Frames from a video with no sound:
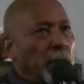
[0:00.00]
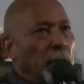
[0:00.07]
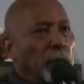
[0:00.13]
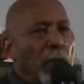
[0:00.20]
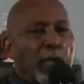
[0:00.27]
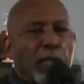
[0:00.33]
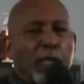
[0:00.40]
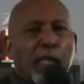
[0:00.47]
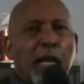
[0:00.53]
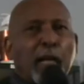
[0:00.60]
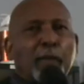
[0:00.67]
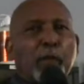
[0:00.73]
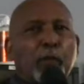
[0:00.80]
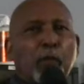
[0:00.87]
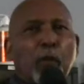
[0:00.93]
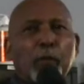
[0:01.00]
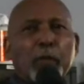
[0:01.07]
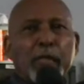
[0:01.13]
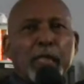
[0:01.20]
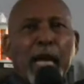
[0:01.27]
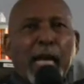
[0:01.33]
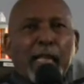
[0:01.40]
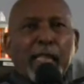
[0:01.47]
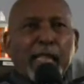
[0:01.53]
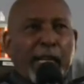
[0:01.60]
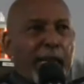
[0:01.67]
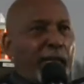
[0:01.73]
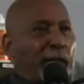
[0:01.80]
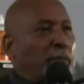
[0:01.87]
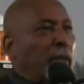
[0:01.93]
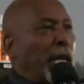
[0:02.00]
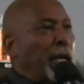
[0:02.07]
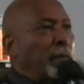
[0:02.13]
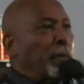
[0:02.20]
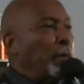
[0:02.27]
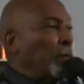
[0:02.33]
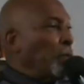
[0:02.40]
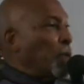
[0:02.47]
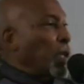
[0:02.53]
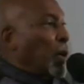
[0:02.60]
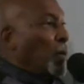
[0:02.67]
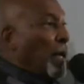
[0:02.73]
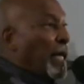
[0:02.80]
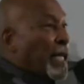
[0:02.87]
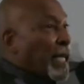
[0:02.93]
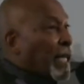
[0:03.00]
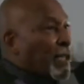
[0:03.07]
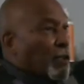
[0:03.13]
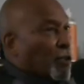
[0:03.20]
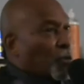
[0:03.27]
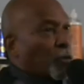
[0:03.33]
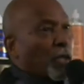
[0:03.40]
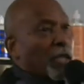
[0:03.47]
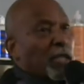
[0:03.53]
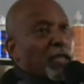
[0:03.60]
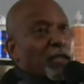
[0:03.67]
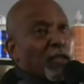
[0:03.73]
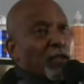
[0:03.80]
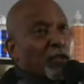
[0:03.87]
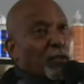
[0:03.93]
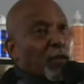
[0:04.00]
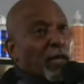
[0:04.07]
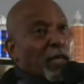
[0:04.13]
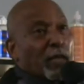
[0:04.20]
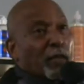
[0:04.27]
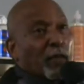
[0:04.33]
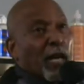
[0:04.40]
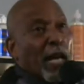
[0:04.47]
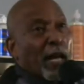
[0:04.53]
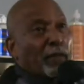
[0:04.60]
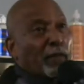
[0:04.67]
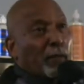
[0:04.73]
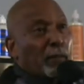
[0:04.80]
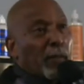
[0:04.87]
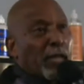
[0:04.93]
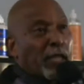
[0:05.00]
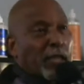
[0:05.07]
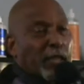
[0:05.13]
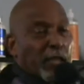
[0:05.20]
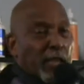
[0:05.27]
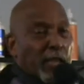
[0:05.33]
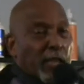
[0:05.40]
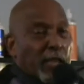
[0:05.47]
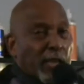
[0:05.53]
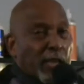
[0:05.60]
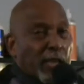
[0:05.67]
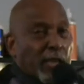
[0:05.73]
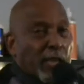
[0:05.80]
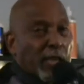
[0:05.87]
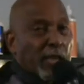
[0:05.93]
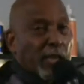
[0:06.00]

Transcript: By the time the Romans got there, black people was already in Australia, Australia for half a million years.